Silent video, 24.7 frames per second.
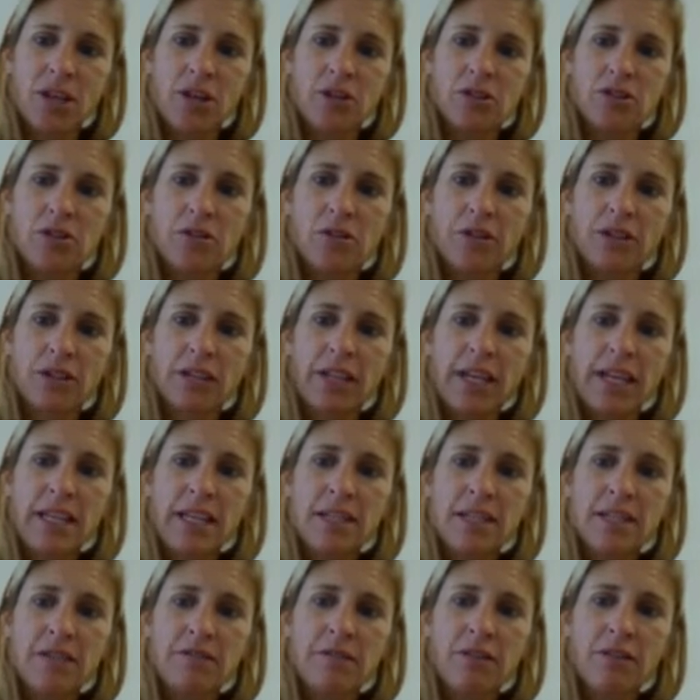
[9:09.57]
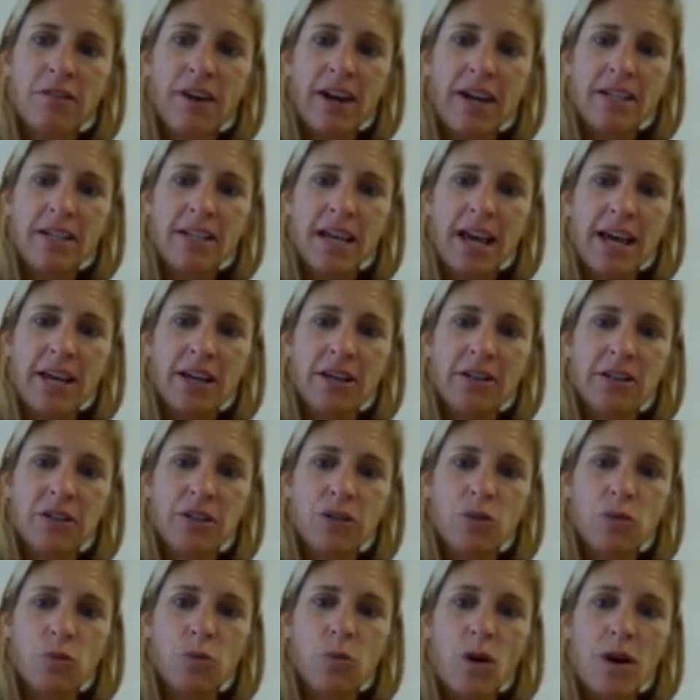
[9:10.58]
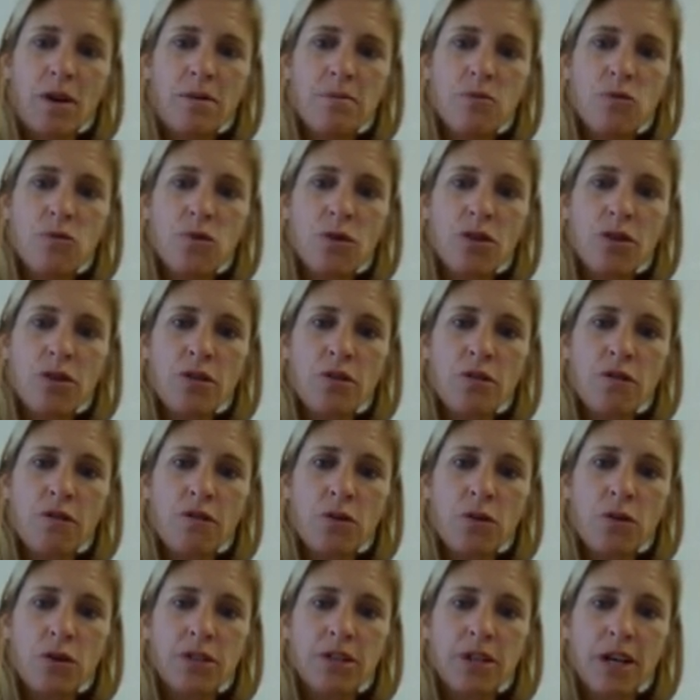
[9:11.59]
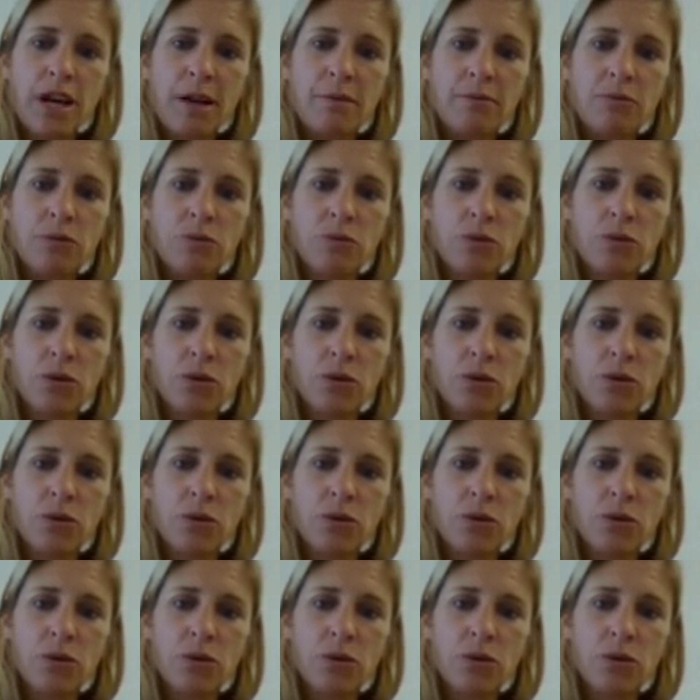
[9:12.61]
so the length of a rectangle is 1 more than 4 times